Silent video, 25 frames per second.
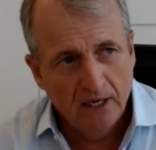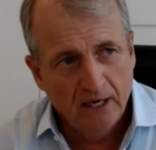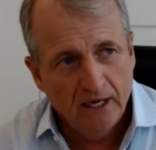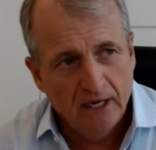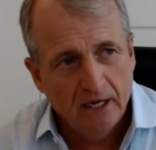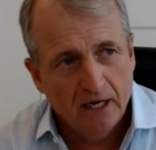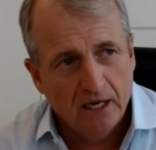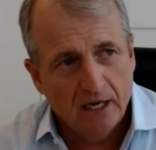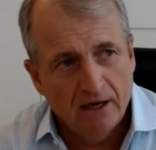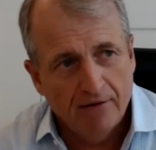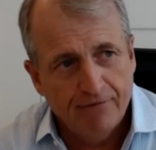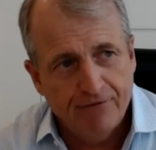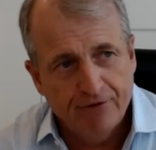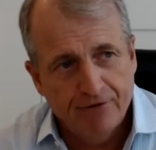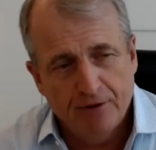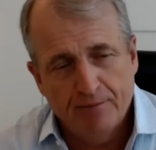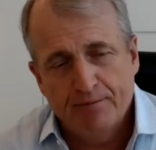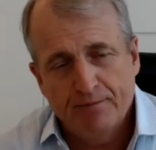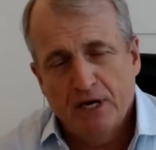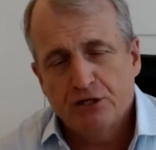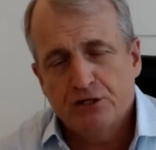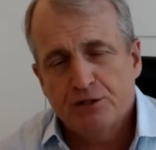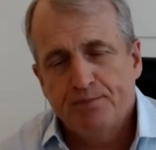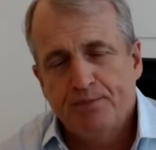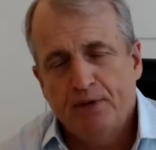for the
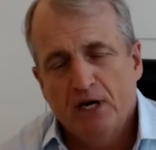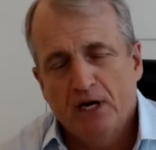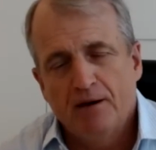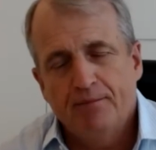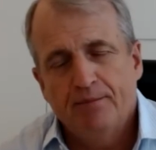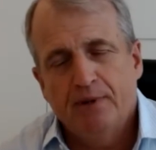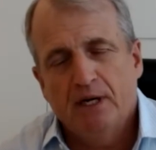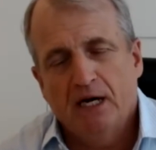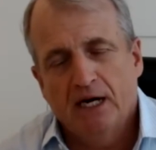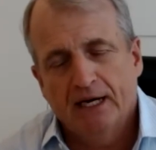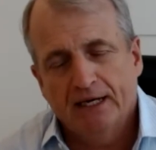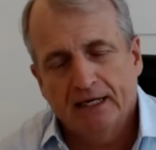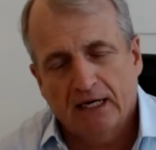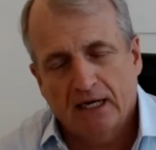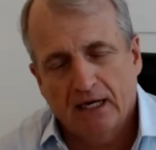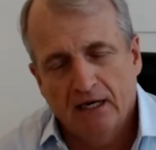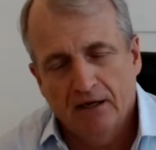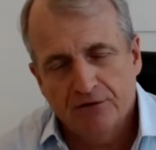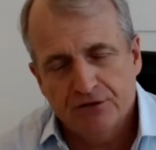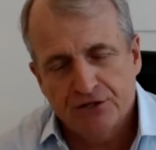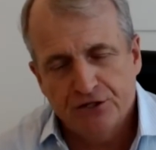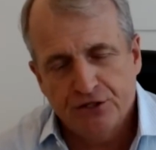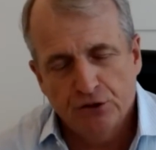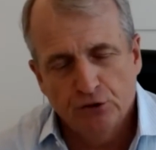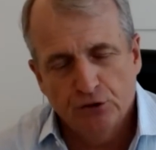most part behind
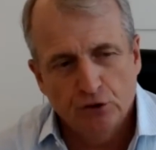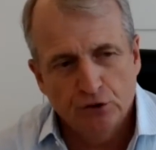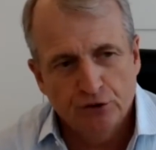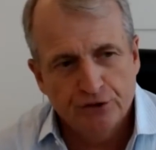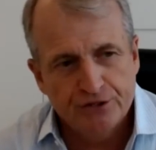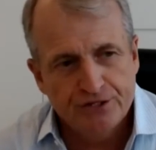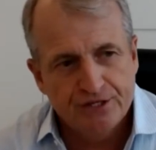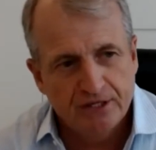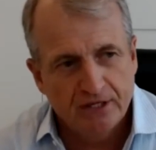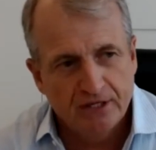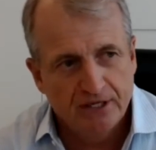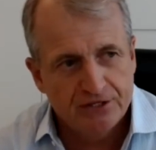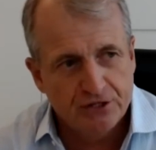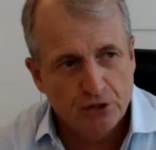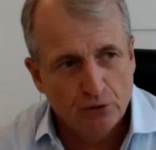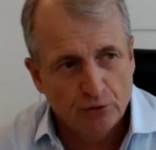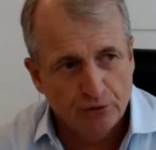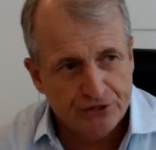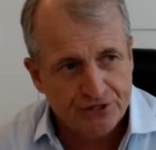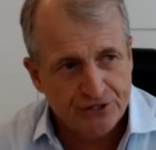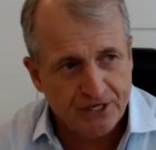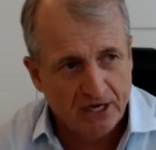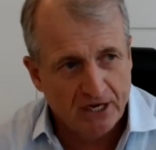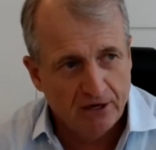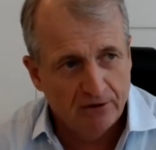closed doors, is
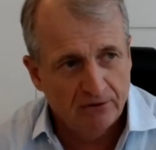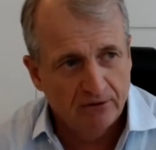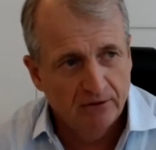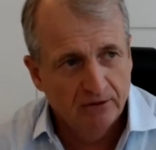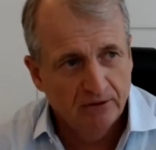also